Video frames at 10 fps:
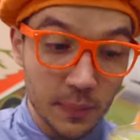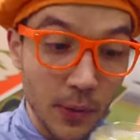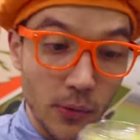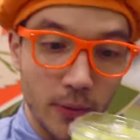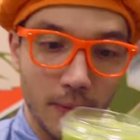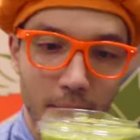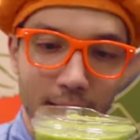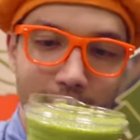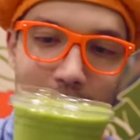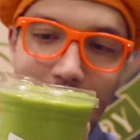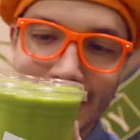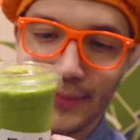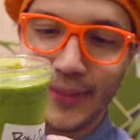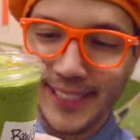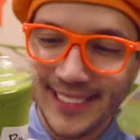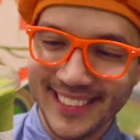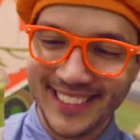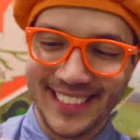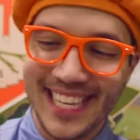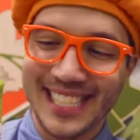a spoon. But this one,
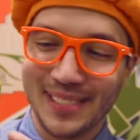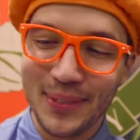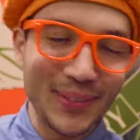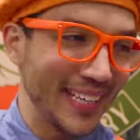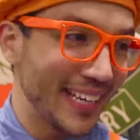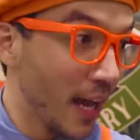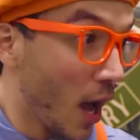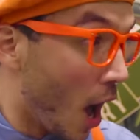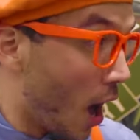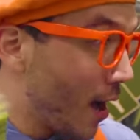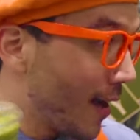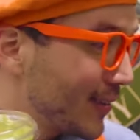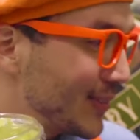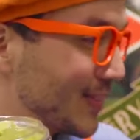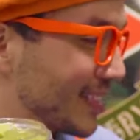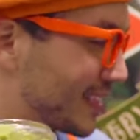this smoothie. Ooh,